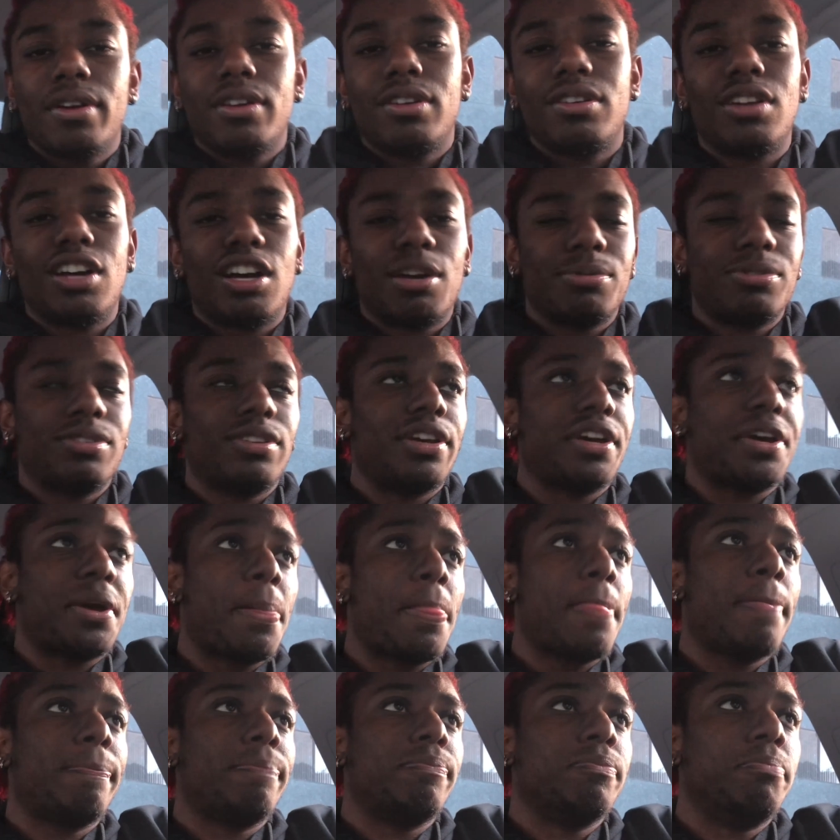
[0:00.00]
know what I'm saying?
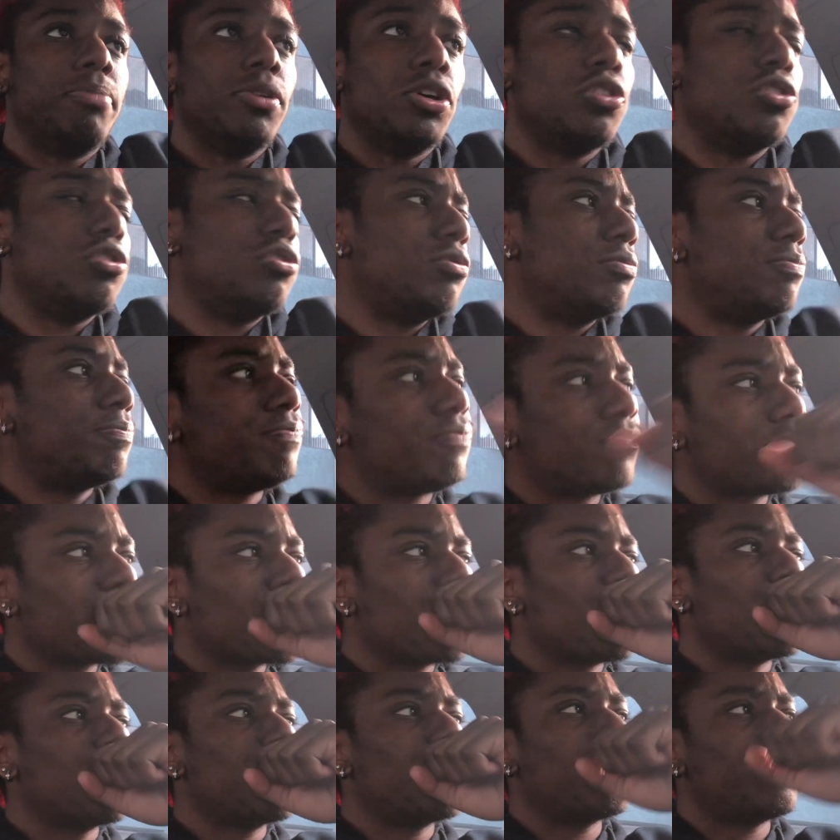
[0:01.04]
Boom.
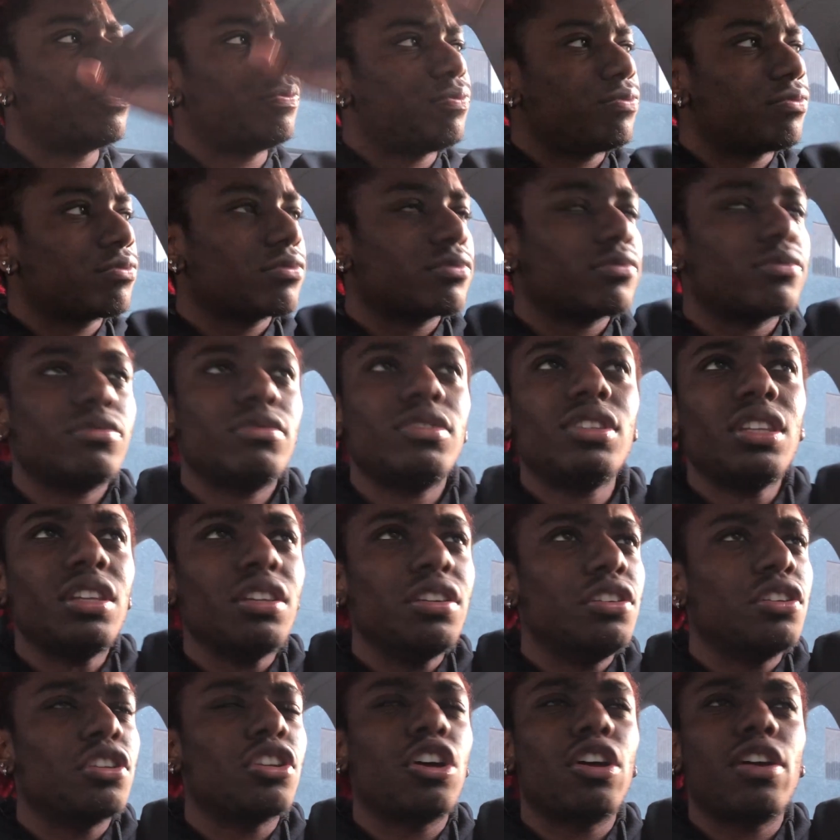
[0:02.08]

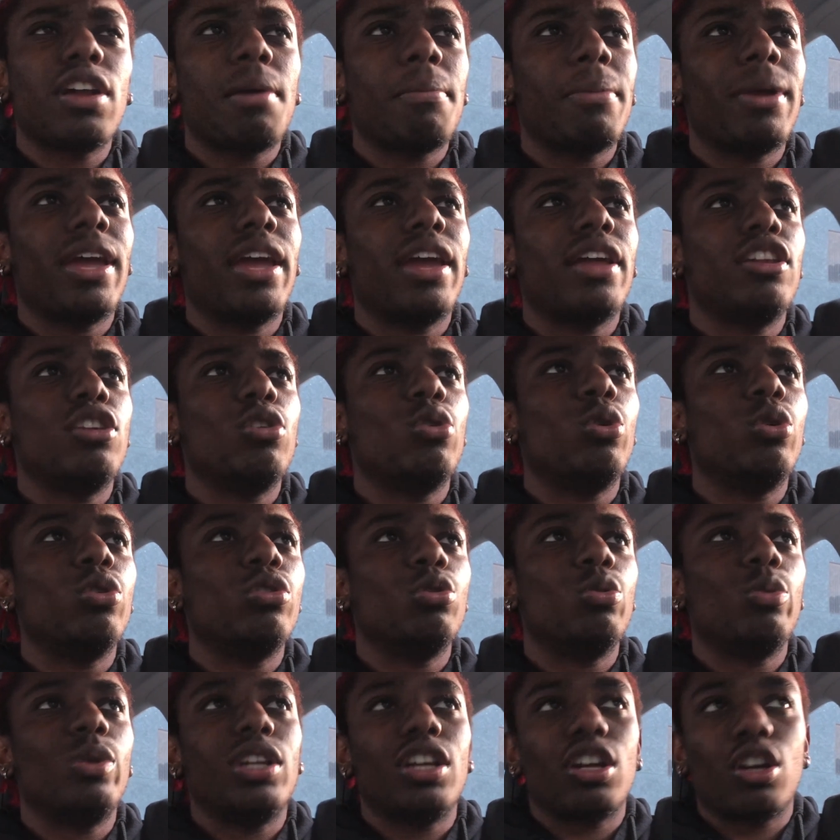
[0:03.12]
You know what I mean? You
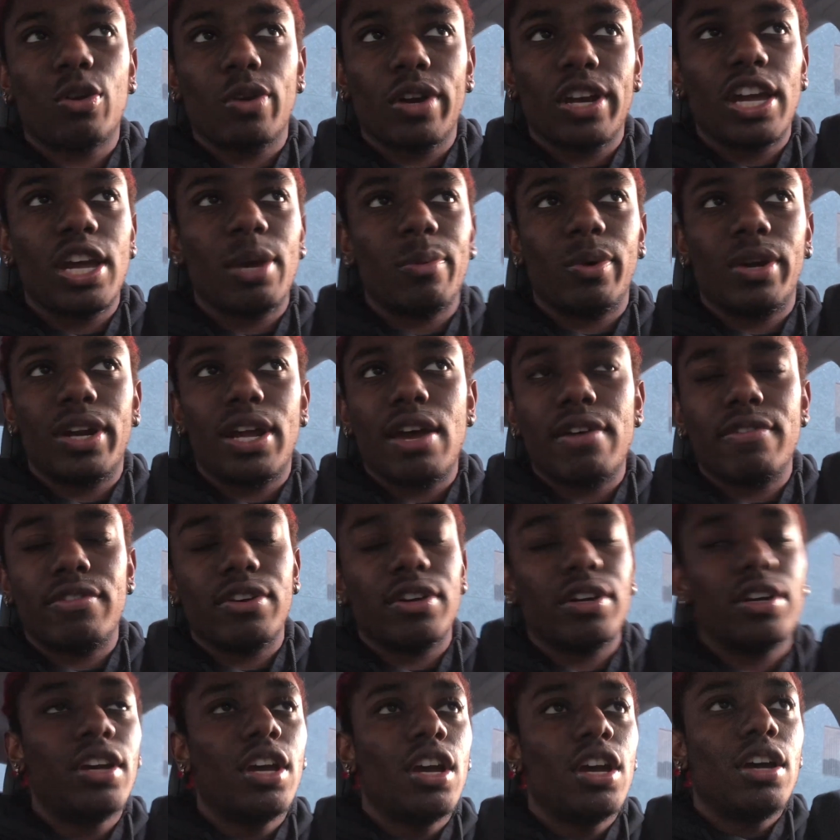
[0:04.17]
you in the crib,
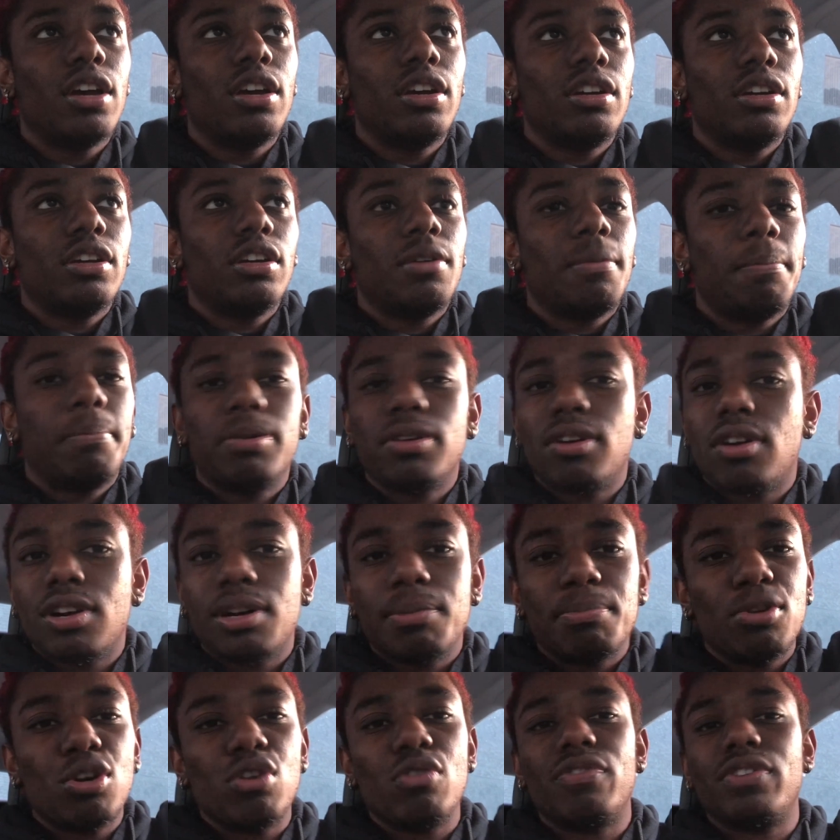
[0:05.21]
whatever. Put on a
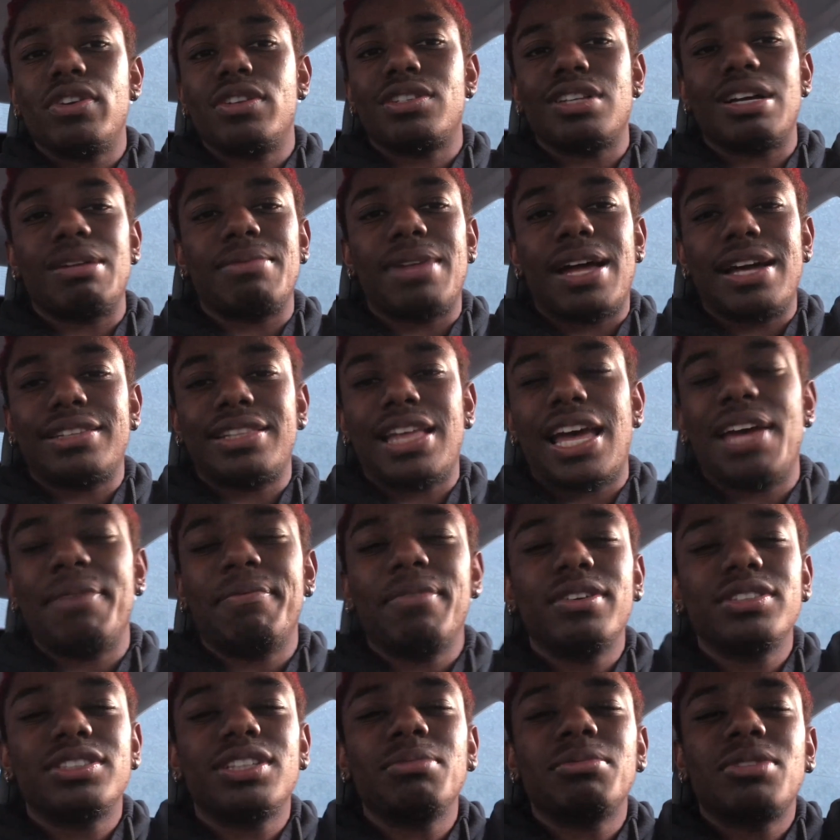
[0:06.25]
movie, something like that.
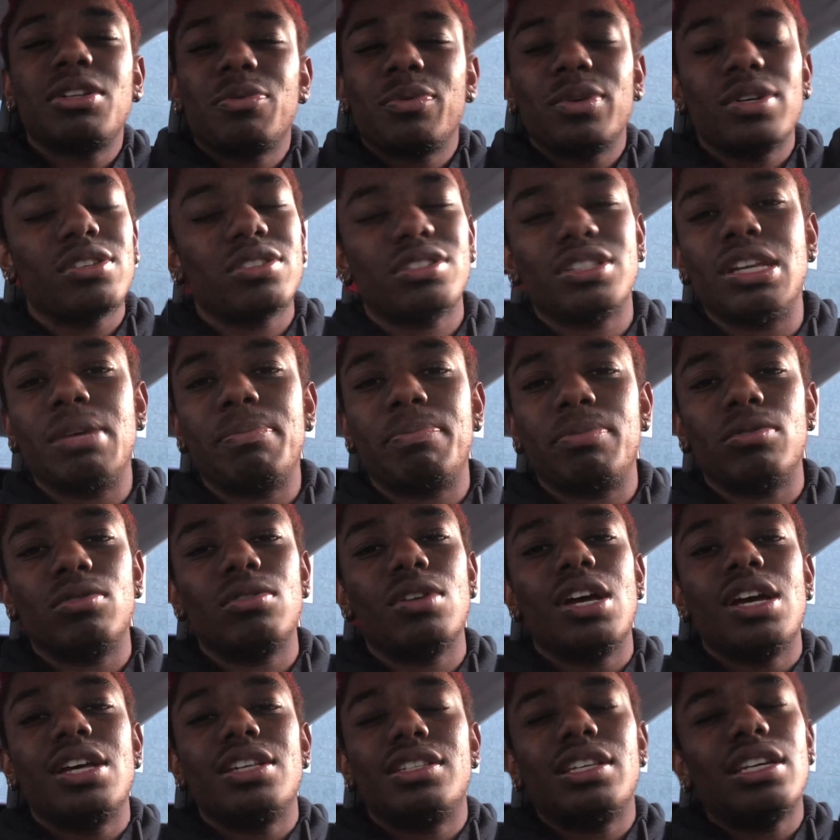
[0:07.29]
But something real simple.
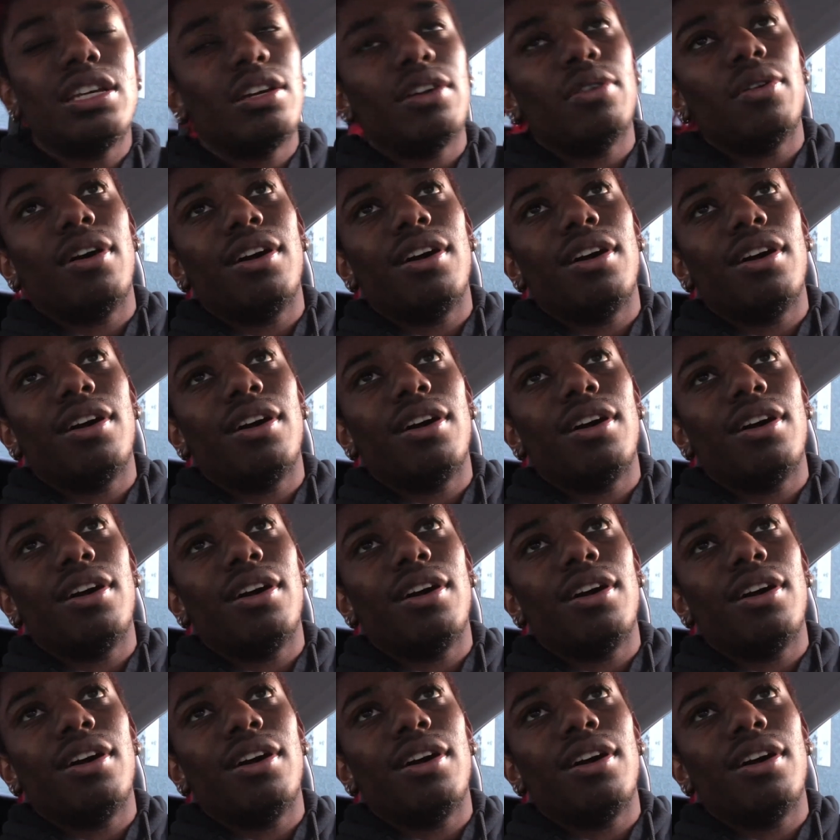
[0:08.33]
See,